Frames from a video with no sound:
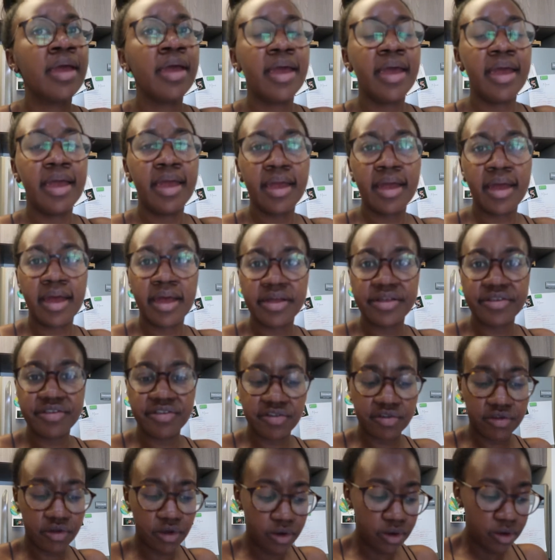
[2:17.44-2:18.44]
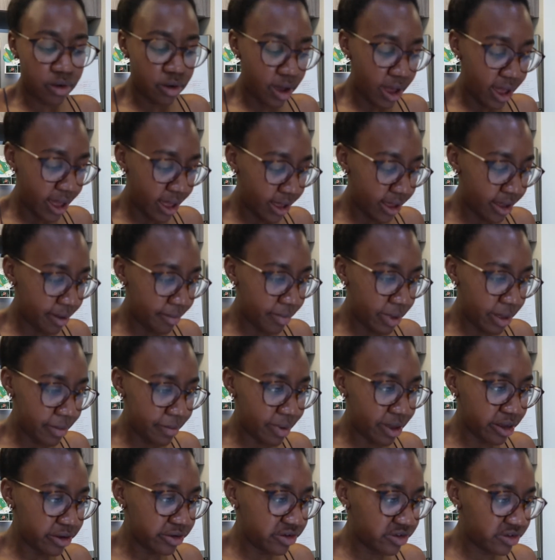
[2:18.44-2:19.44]
Hey guys, so I am
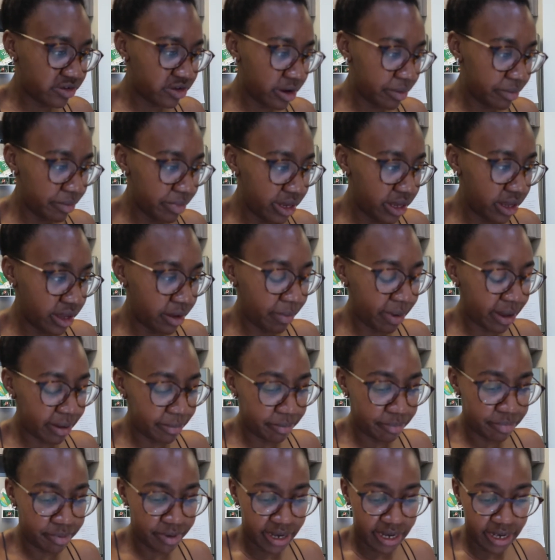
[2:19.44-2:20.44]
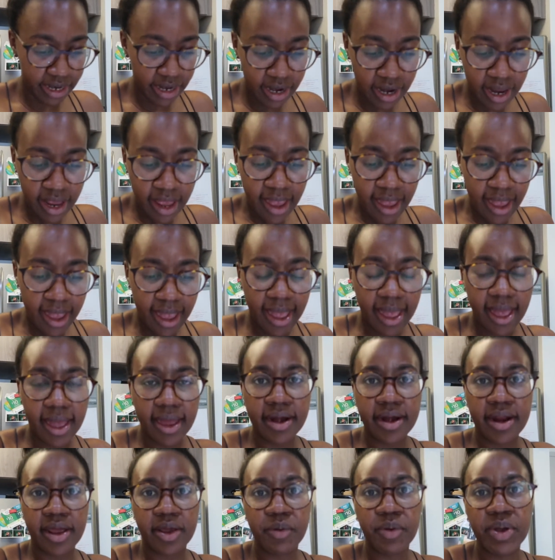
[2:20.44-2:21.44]
about to start making my bread,
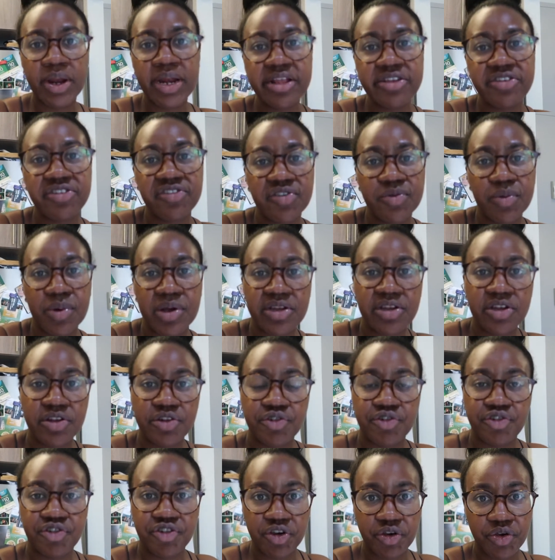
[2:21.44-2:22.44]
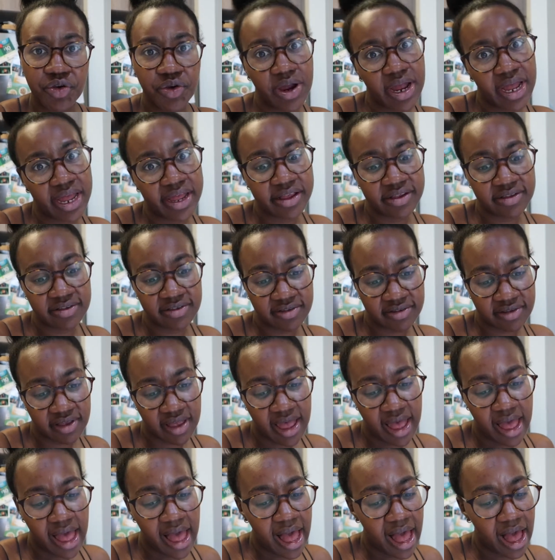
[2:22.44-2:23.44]
and I quickly just wanted to show you guys
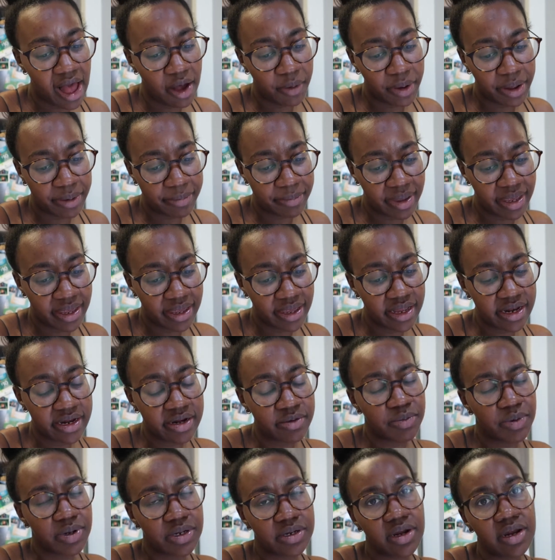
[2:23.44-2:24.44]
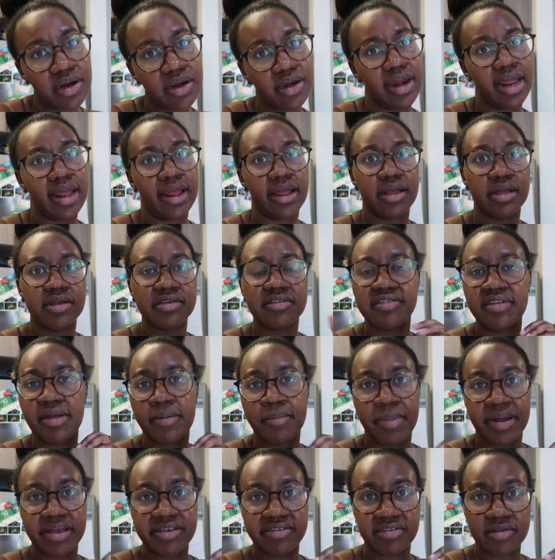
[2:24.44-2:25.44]
how I make it. Well, not like step
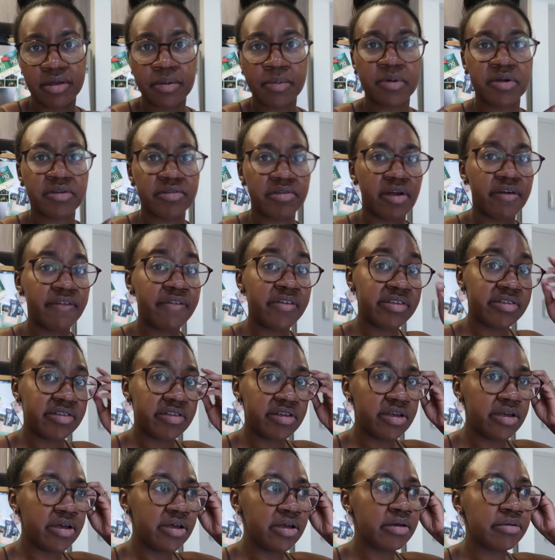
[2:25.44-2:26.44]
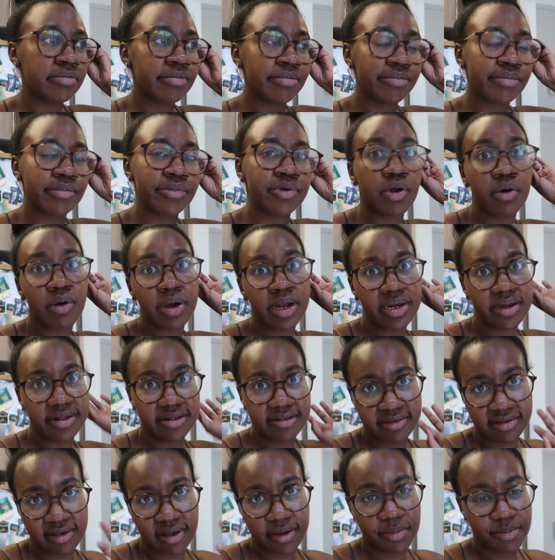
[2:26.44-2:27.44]
by step, because obviously no one
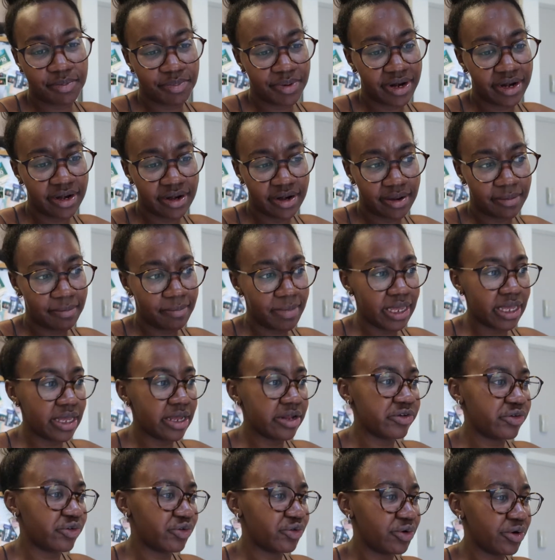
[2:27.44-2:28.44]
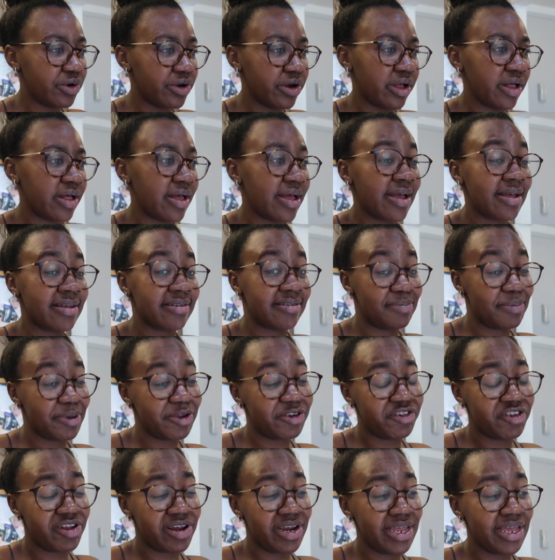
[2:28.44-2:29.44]
needs a bread making tutorial,
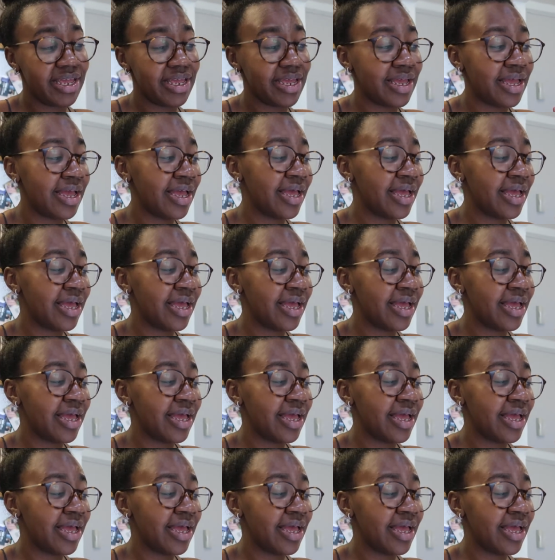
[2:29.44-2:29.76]
especially